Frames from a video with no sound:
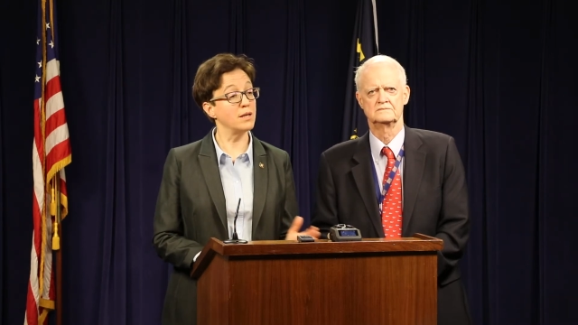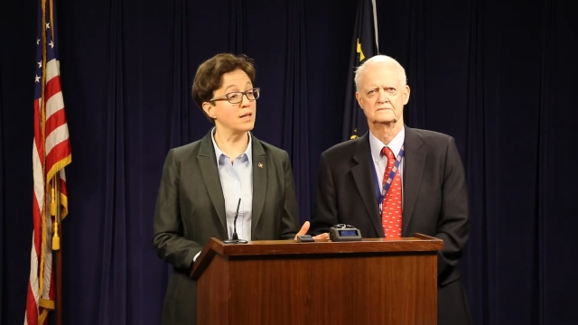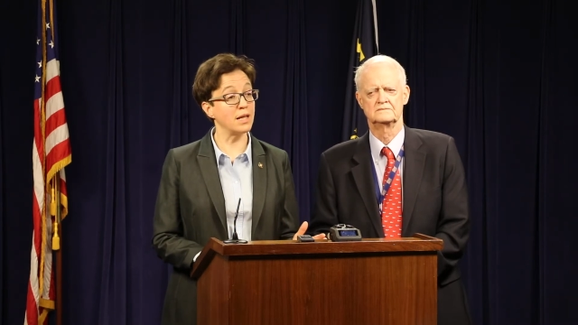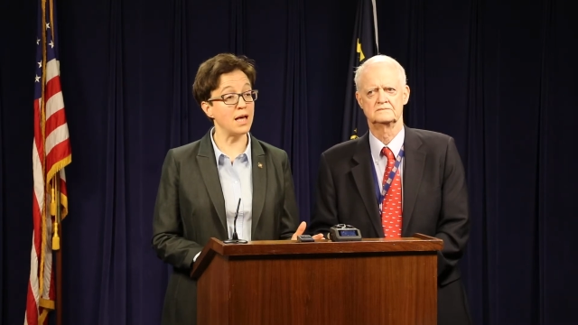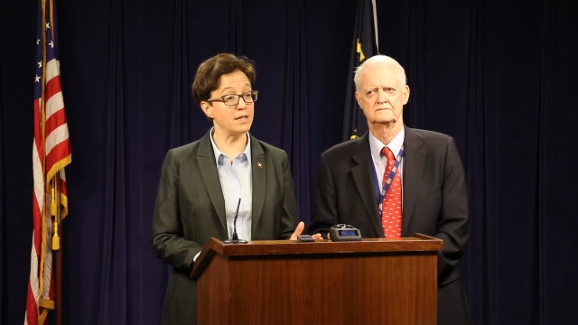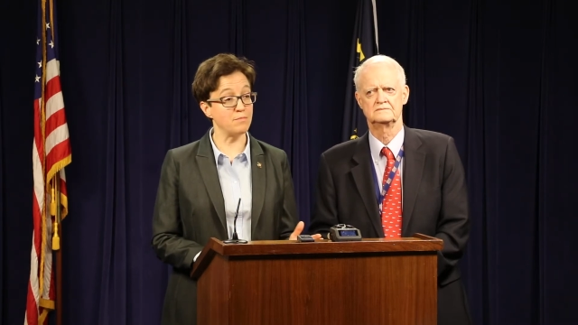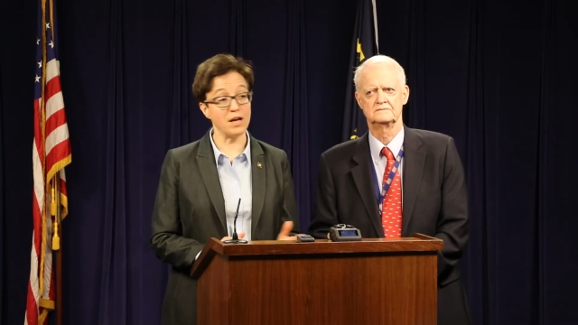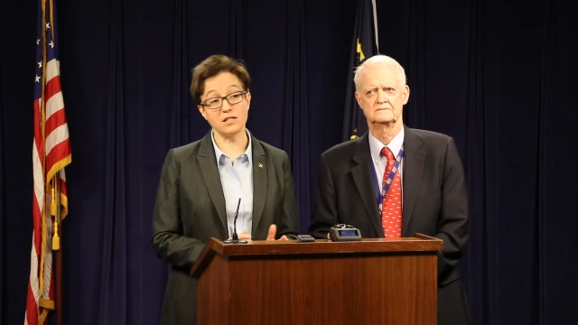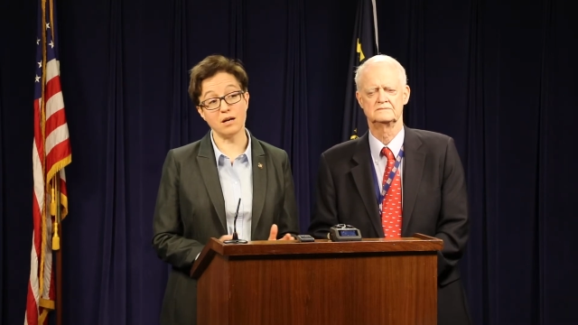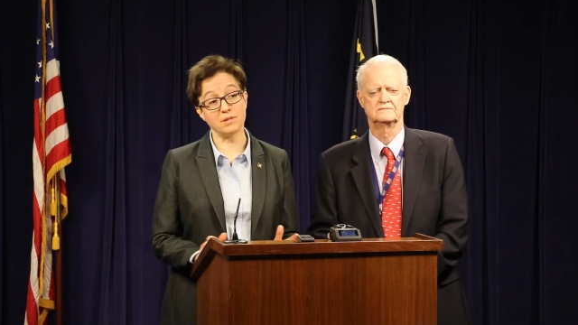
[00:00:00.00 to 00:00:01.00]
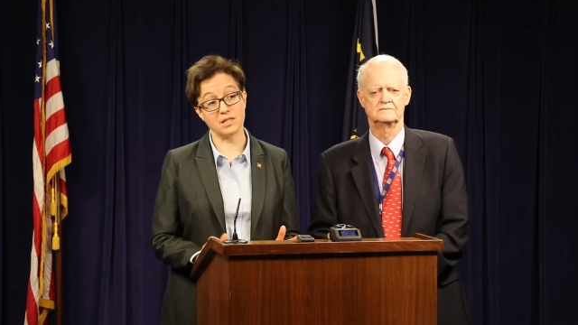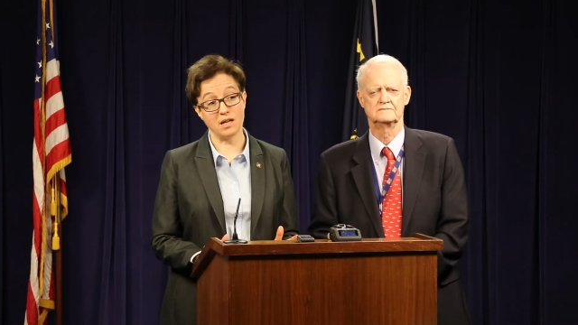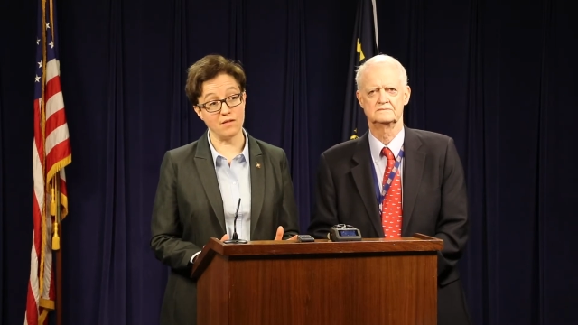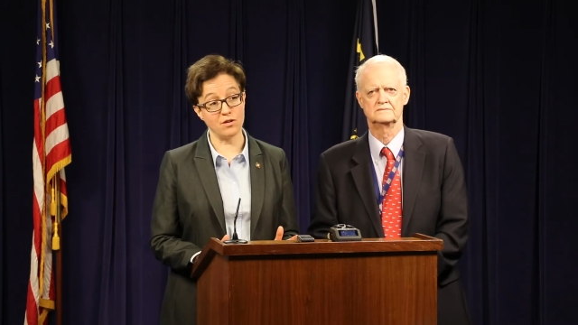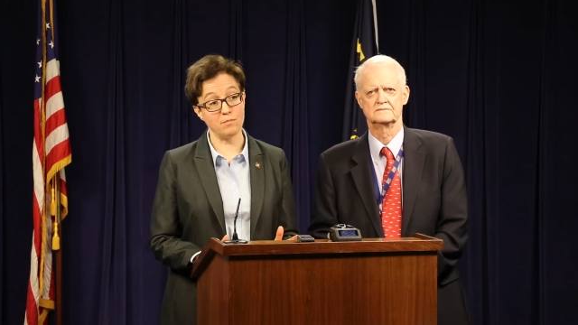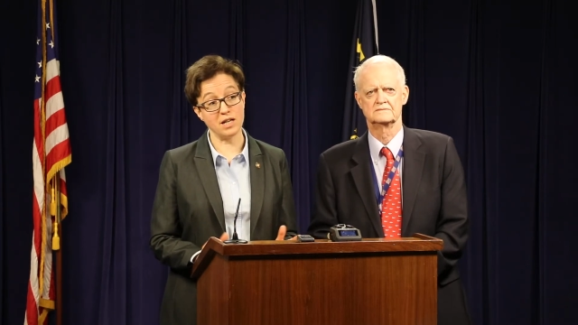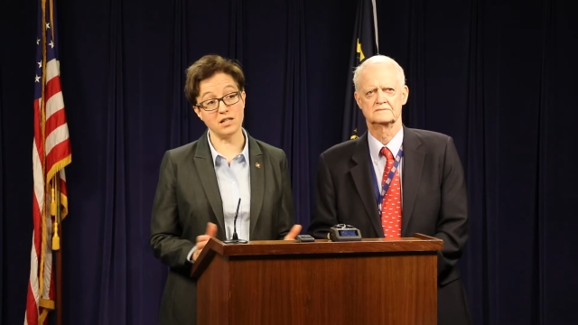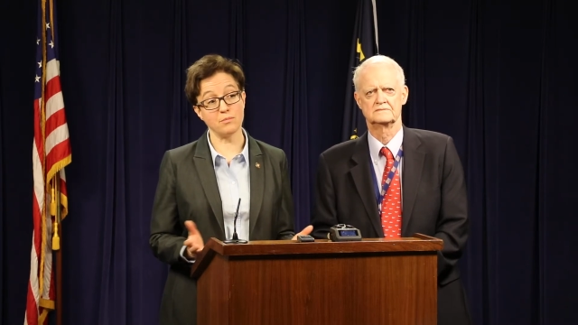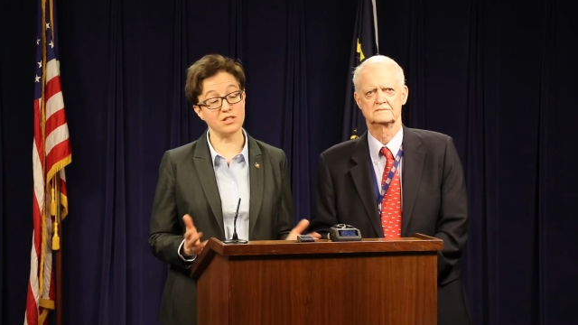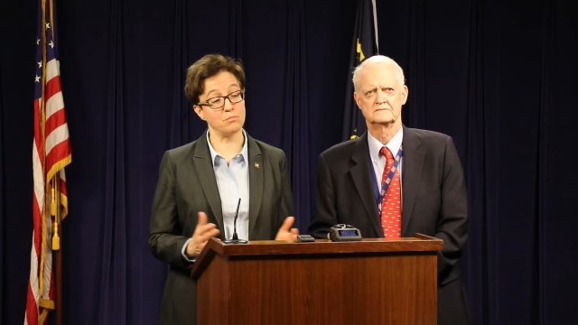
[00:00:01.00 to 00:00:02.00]
Speaker 1: Nonetheless, my job is to govern. My
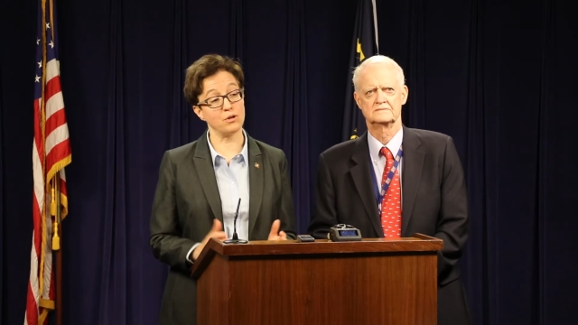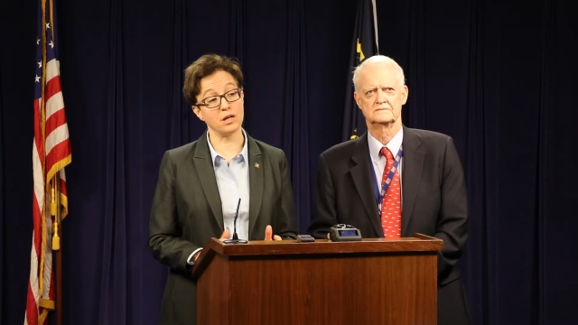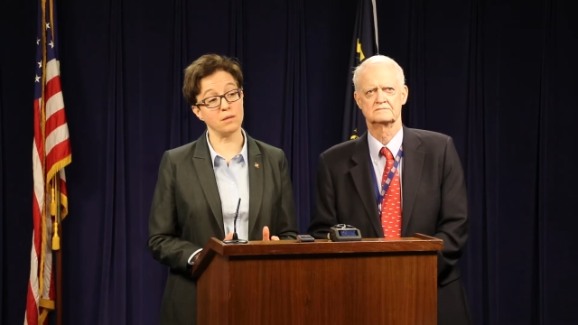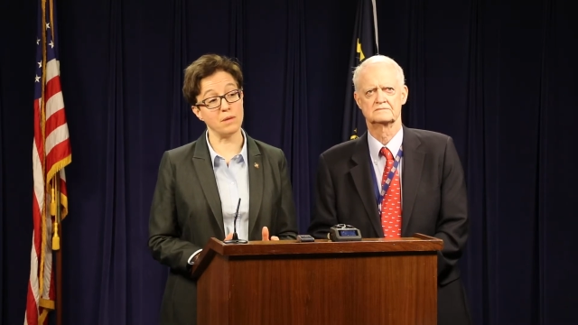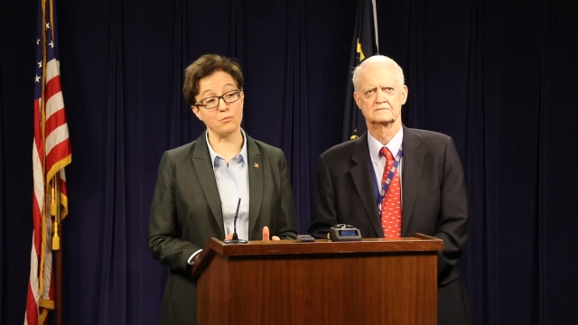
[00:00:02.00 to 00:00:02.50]
job is to bring